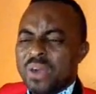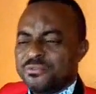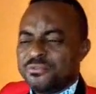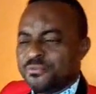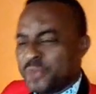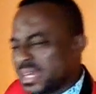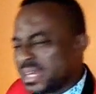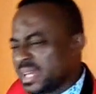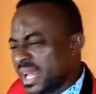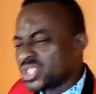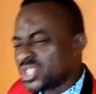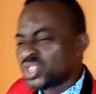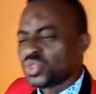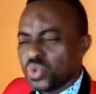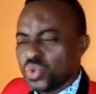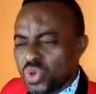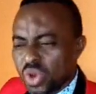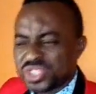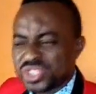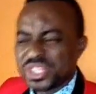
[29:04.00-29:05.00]
Our
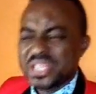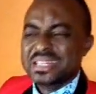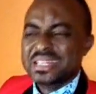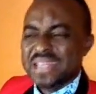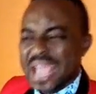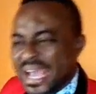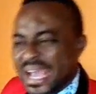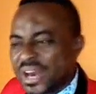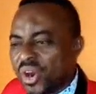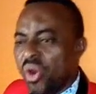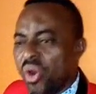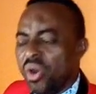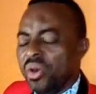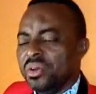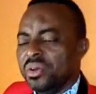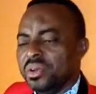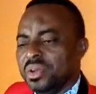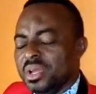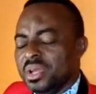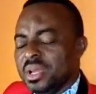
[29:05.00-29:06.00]
father schooled us in
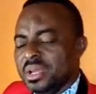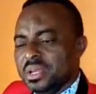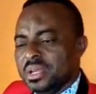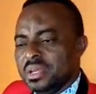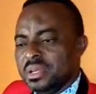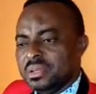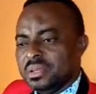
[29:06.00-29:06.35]
error.